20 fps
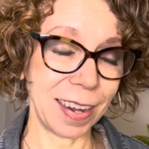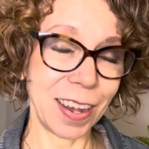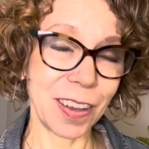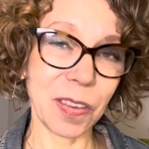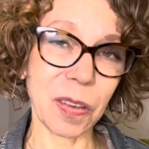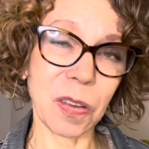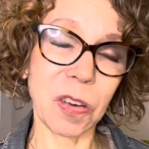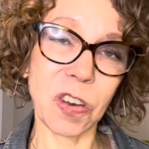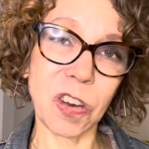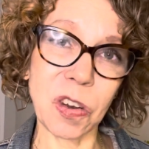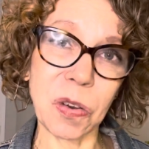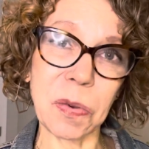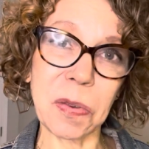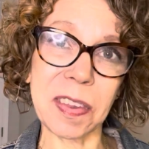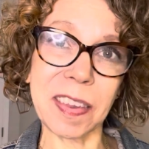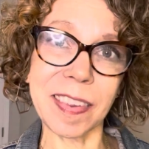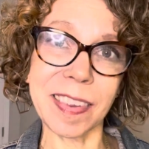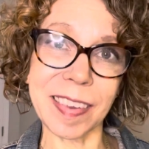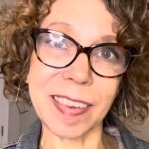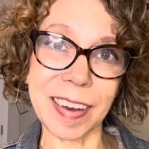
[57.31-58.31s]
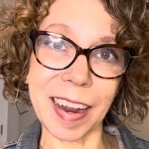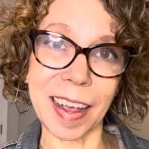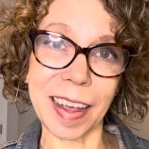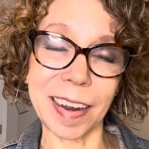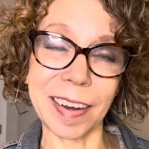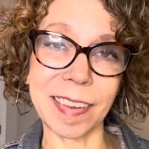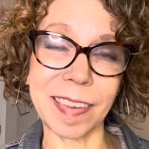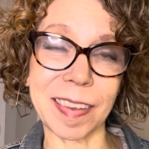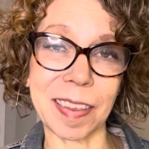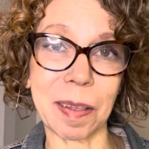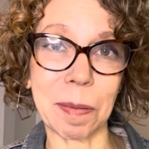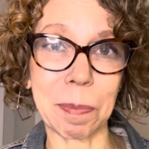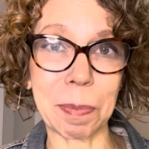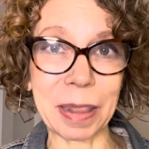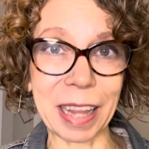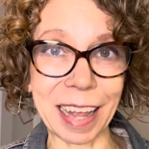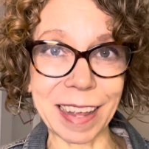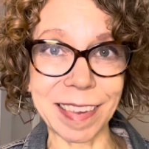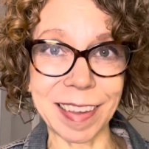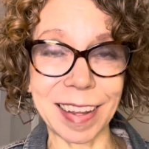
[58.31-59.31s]
So choose instead to see the
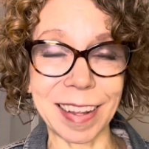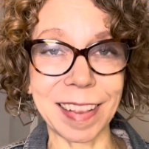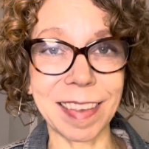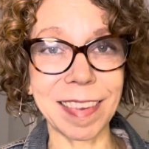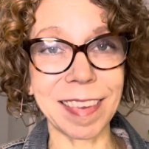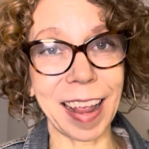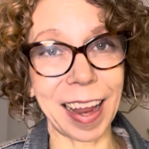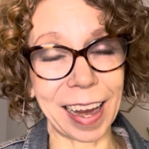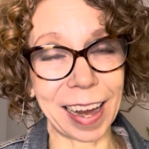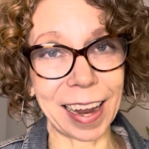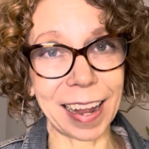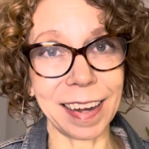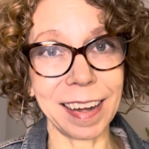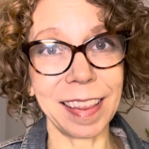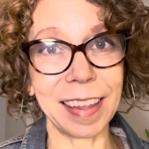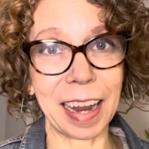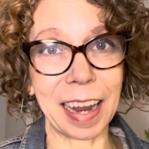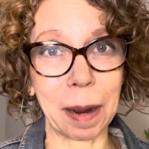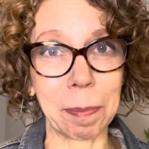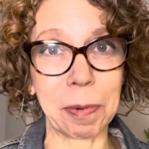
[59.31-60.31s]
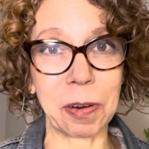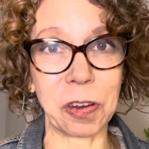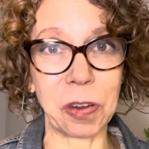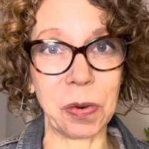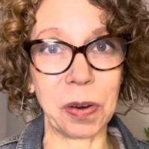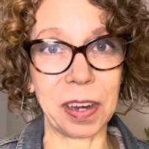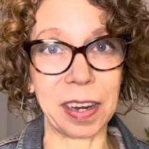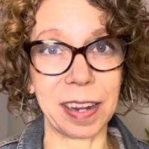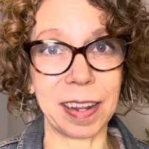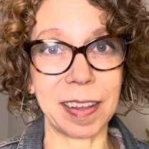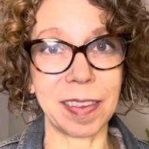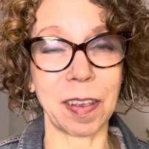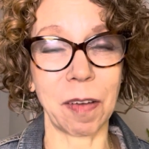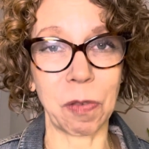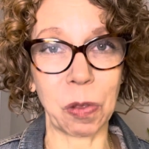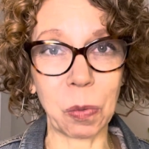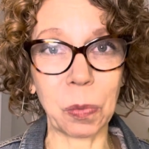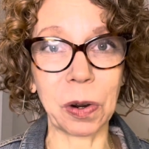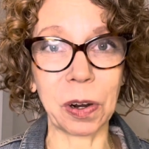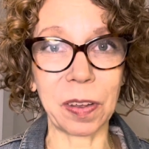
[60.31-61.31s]
blessings and the opportunities of
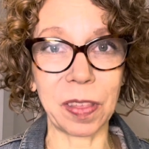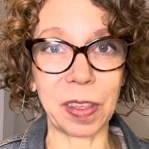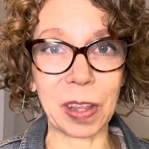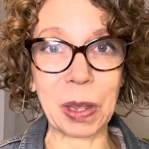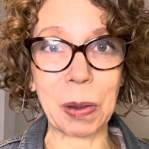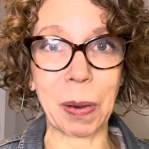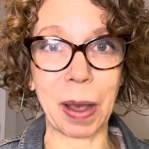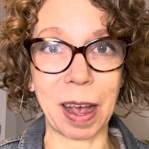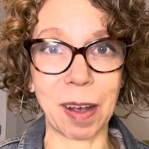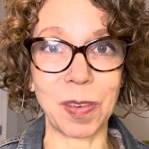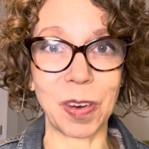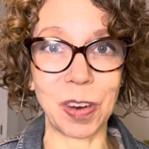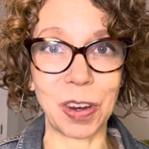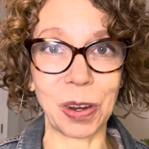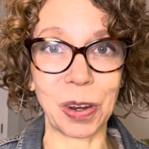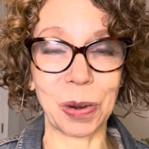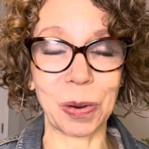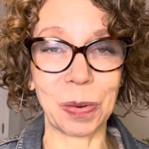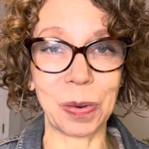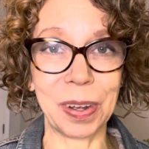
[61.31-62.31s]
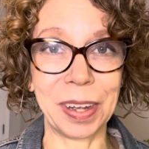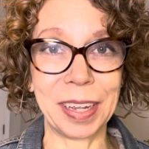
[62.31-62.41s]
the work that you have to do.